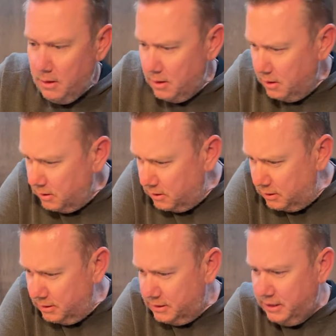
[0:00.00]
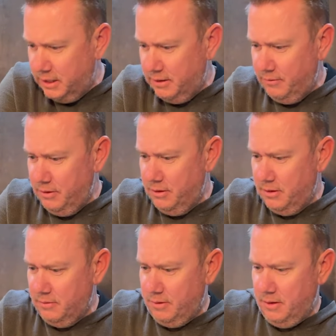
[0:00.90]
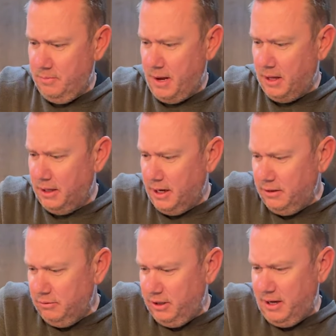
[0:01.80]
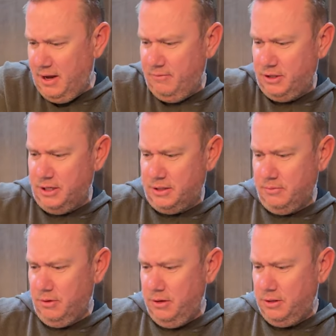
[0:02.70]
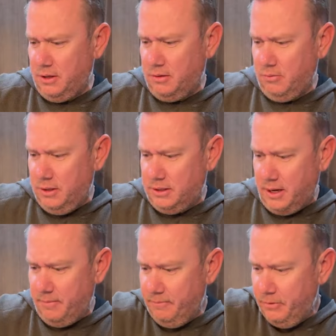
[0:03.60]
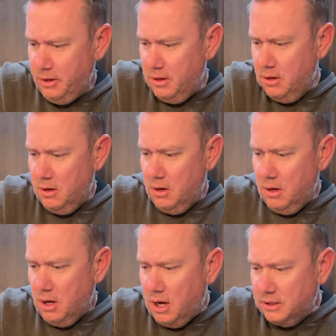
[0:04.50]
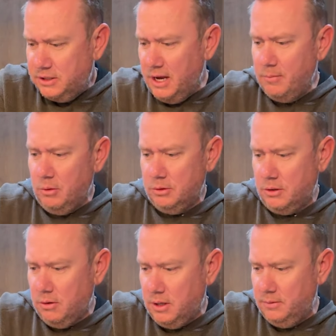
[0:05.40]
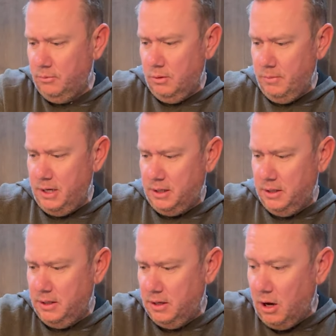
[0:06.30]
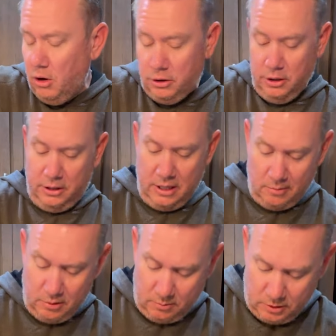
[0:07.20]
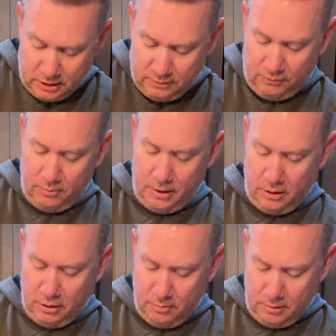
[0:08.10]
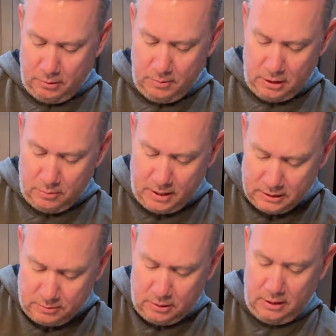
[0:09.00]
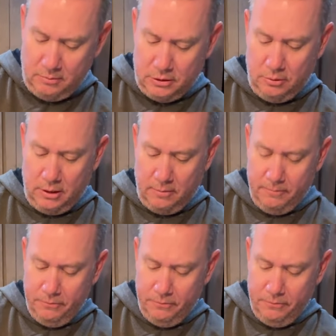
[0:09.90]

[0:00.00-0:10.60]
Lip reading: Let's see, have you heard of Palette? I don't think I have, Jason. What are you talking about? What is that? Samuel, what's going on? We're making oh, good, Cameron. I'm glad you feel better. You're gonna be able to make your basketball game this week.